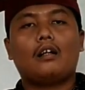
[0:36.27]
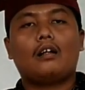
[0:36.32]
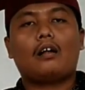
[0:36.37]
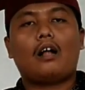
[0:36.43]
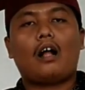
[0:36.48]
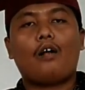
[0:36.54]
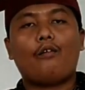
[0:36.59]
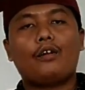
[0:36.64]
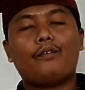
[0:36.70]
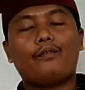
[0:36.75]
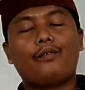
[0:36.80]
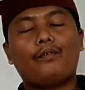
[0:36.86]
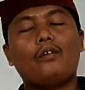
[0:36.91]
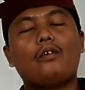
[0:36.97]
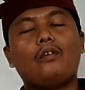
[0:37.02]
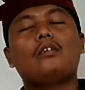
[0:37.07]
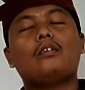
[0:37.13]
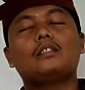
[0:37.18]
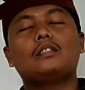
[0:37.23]
our
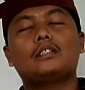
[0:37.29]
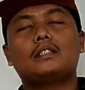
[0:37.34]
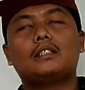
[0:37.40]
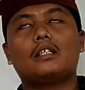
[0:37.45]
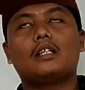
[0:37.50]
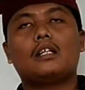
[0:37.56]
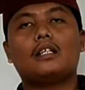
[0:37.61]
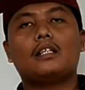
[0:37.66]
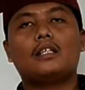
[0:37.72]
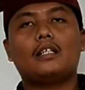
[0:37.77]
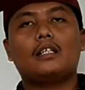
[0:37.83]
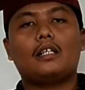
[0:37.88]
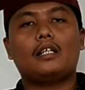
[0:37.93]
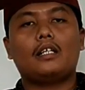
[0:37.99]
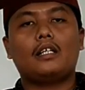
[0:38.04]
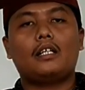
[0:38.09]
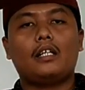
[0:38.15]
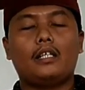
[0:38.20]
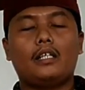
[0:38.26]
focus
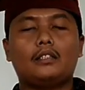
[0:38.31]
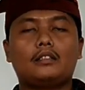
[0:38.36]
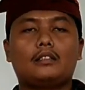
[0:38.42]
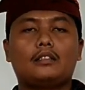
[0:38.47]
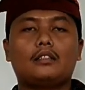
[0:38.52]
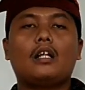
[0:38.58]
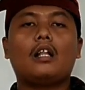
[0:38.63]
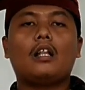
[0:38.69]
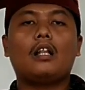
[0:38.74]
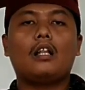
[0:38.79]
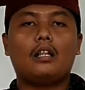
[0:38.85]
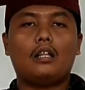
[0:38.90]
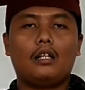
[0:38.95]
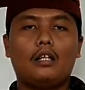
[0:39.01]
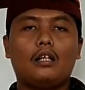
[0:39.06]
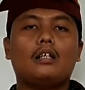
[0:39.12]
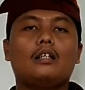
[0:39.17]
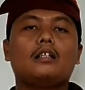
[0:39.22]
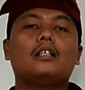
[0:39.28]
is
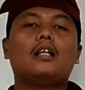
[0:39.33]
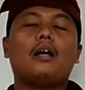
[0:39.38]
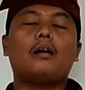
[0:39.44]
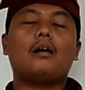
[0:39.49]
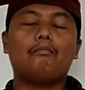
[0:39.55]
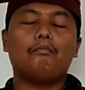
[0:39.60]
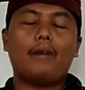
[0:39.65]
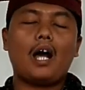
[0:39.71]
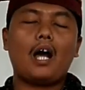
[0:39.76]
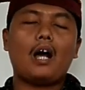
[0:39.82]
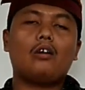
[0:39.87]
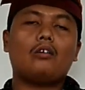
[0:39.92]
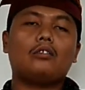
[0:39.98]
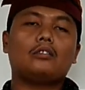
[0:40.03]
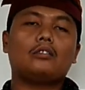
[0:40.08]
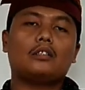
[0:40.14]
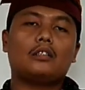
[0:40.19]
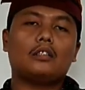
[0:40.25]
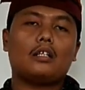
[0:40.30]
learn
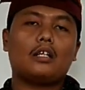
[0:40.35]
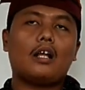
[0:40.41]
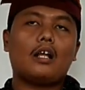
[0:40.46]
about